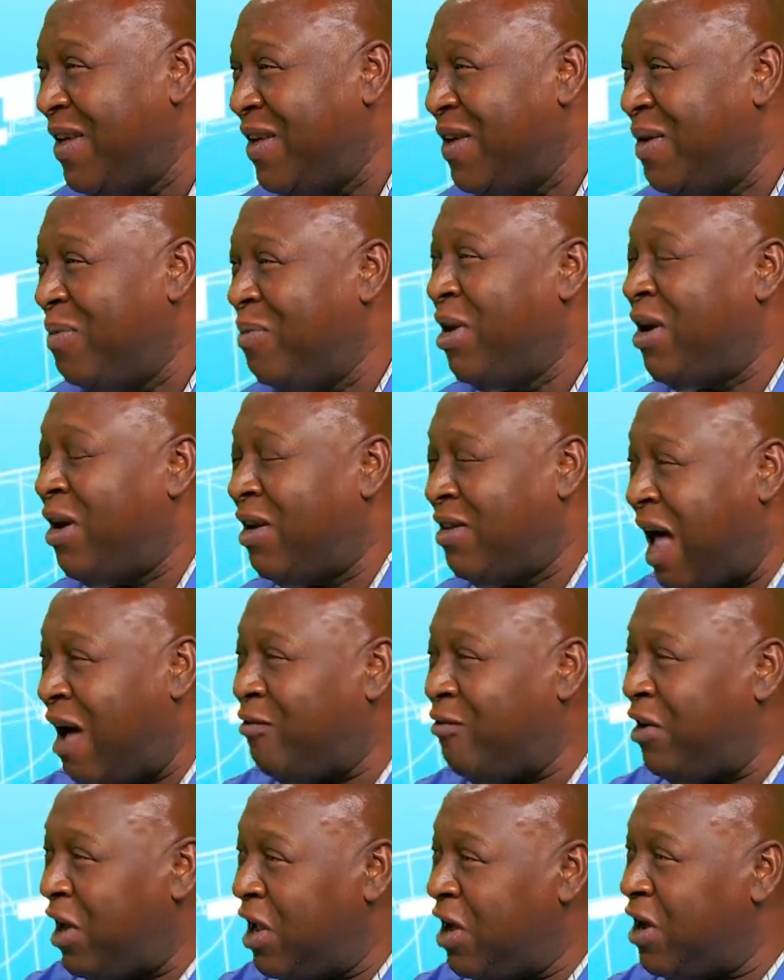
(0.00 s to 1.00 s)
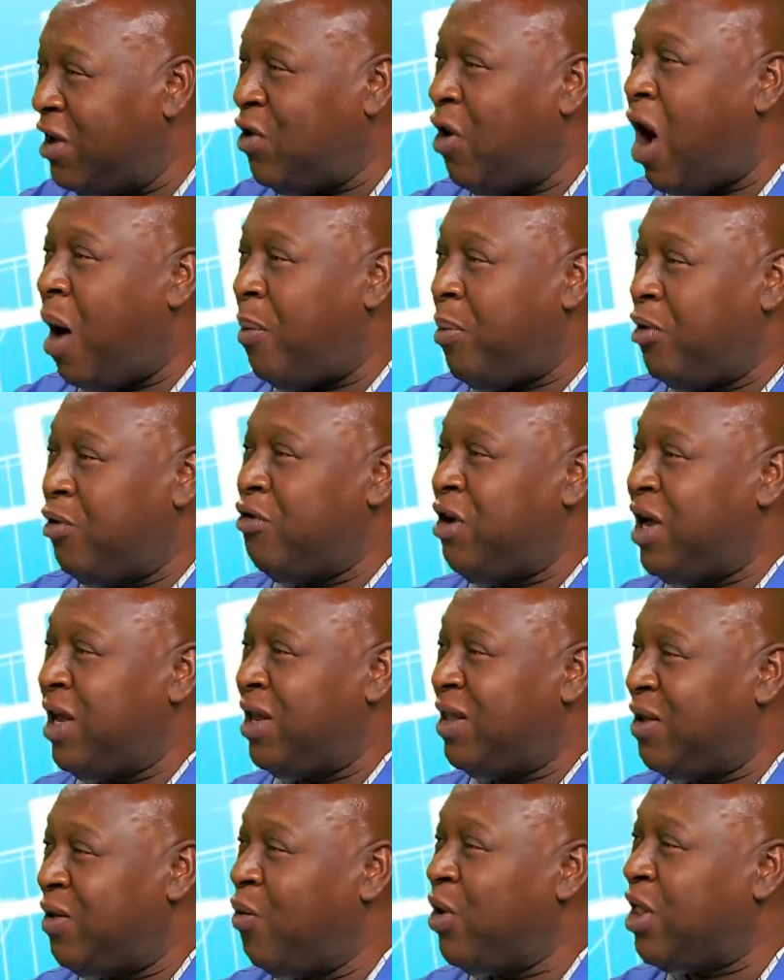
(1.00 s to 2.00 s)
because I've learned to
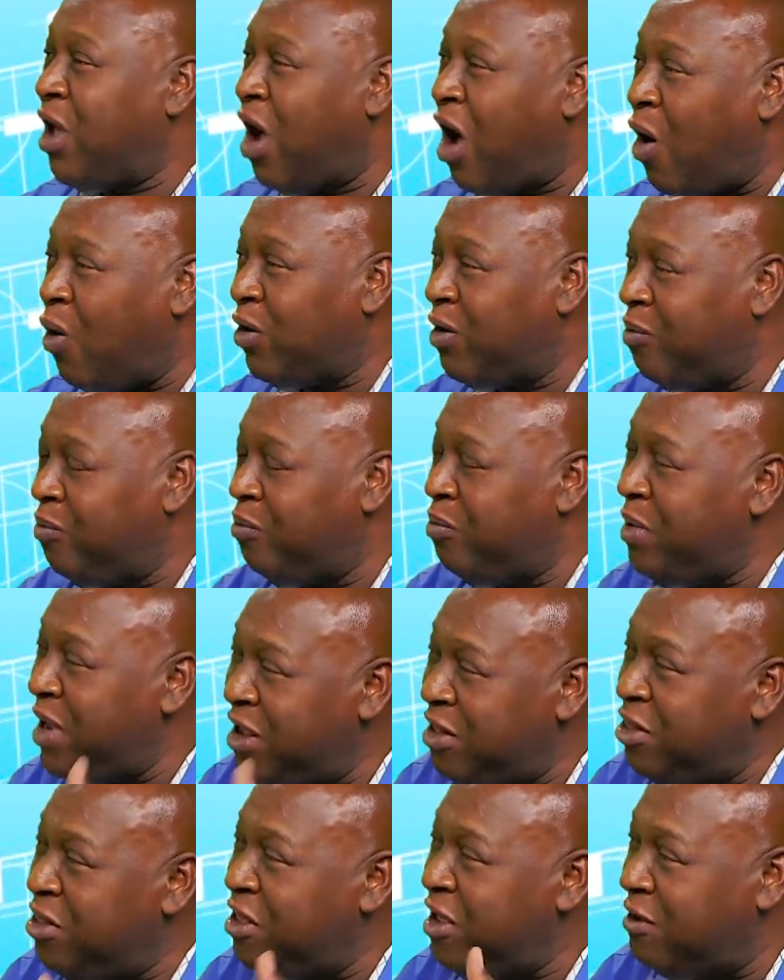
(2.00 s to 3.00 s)
operate without being there